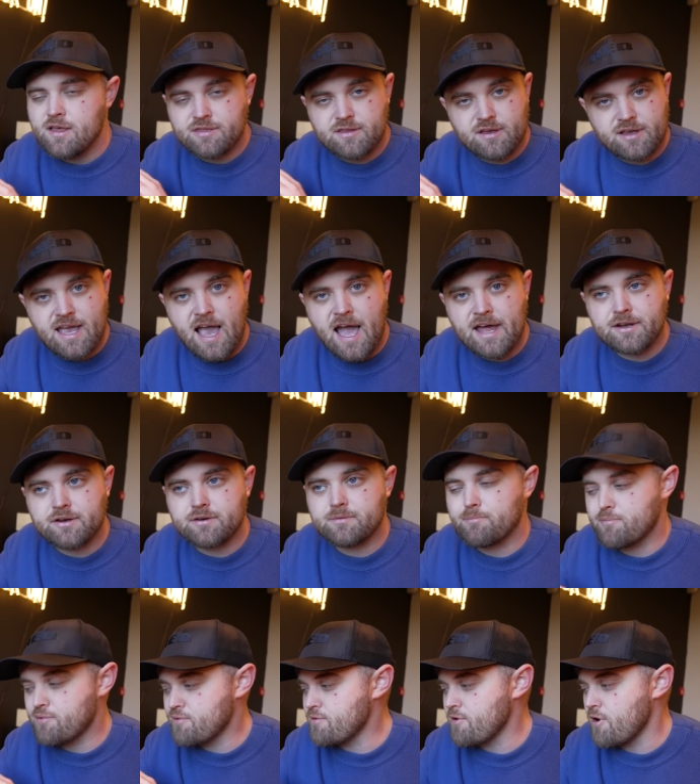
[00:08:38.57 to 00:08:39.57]
the Canon
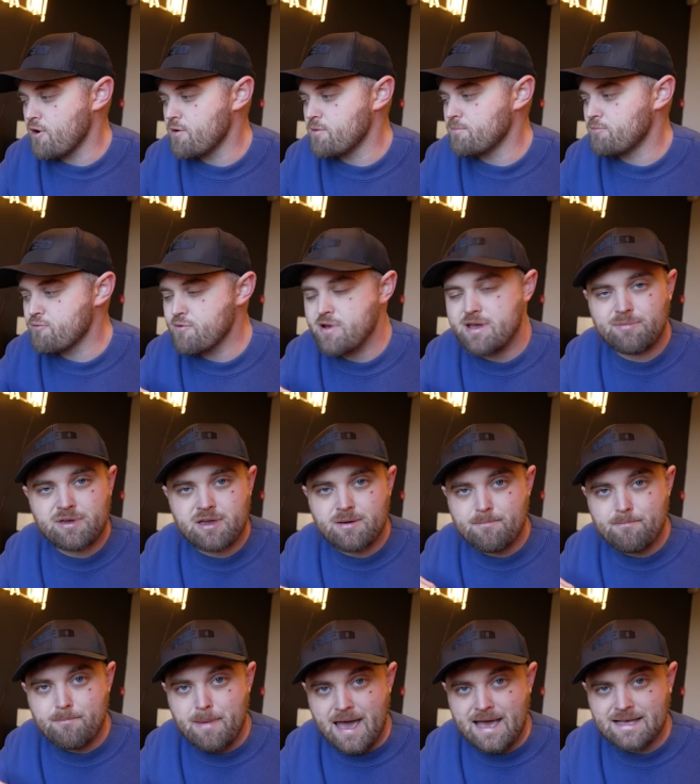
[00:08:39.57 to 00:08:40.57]
Pro
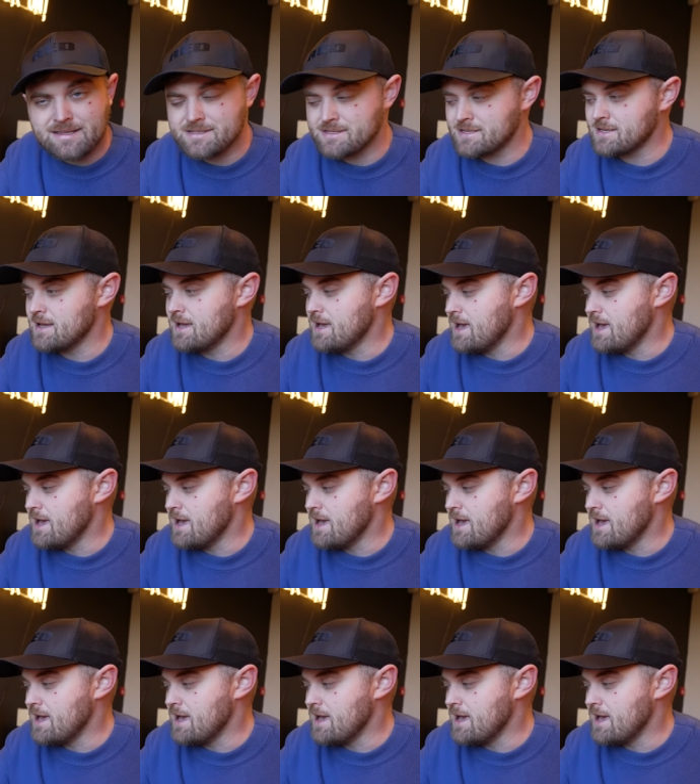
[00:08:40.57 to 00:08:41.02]
Premium Matte.